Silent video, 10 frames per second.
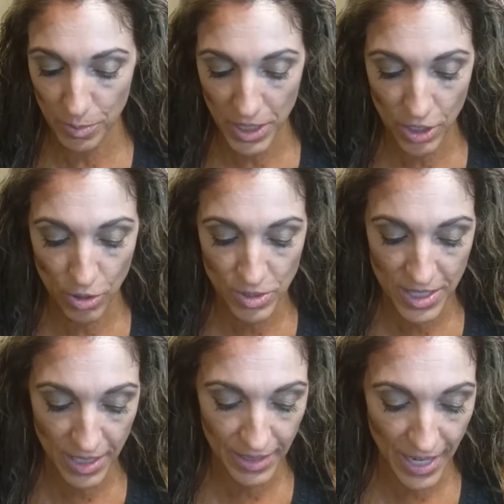I'm going to go
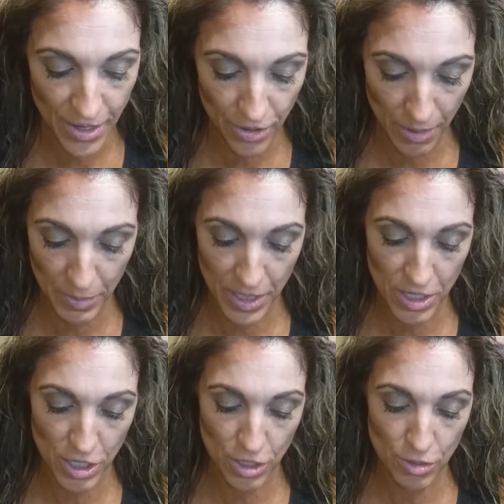to the lighter. I'm going
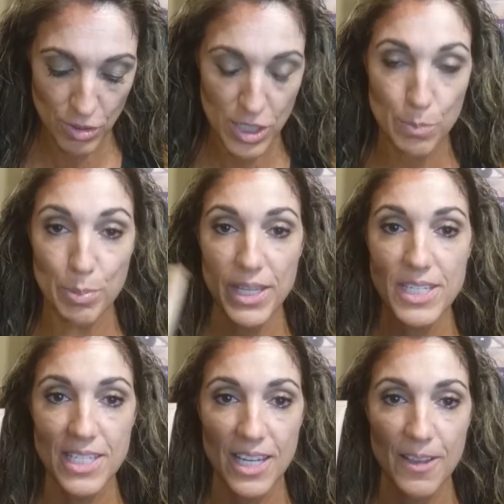to use
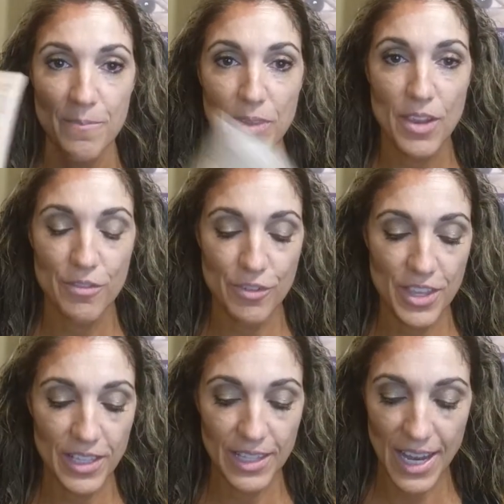Bisque for
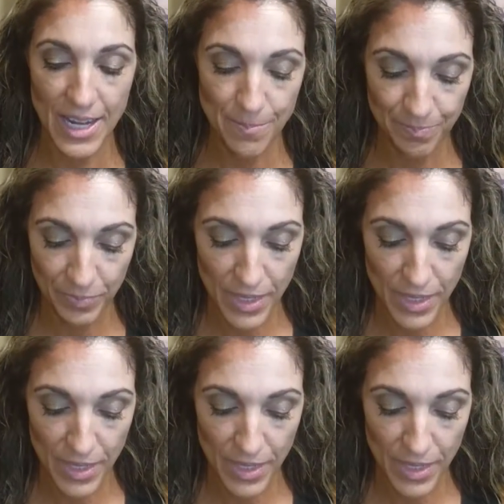the light.